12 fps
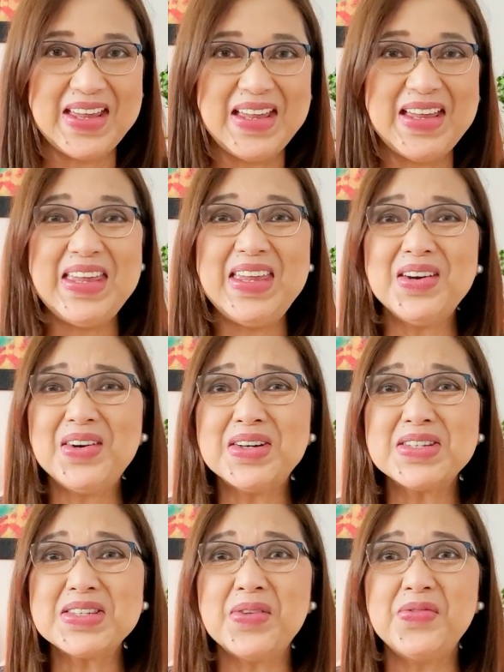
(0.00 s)
Here
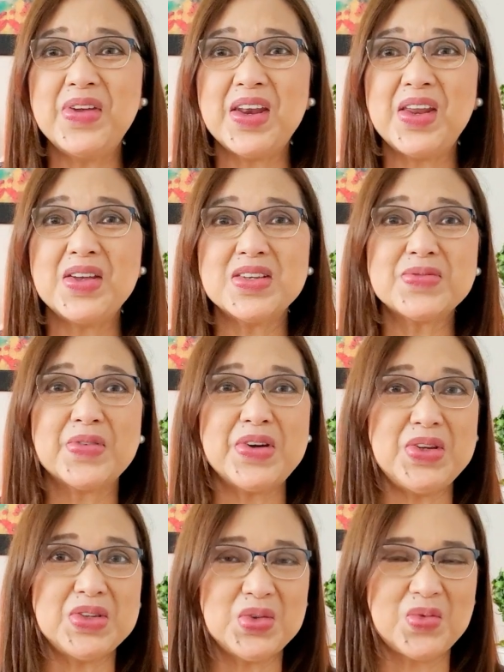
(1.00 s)
are some videos for
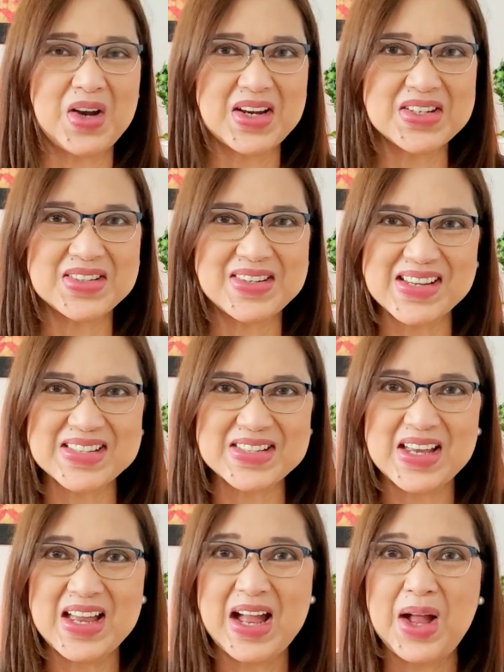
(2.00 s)
you to watch next
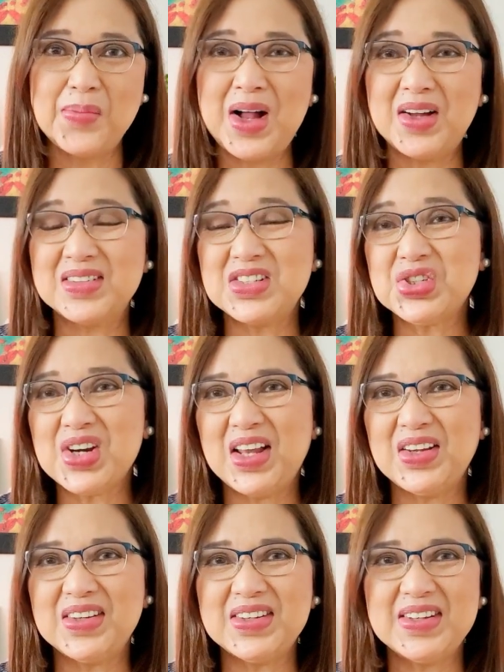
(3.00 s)
about
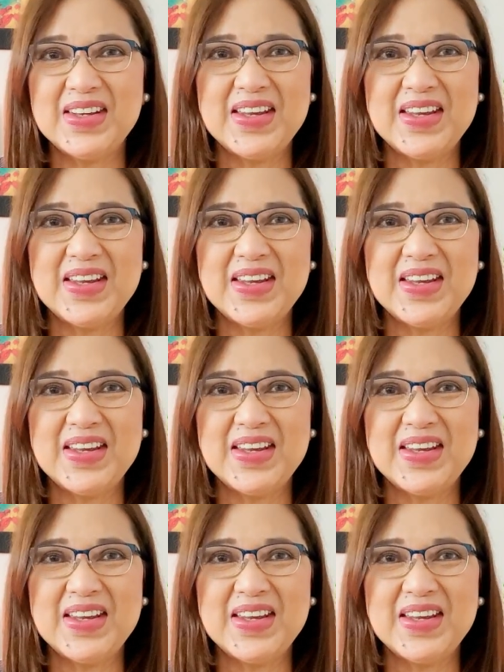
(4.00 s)
Charlotte.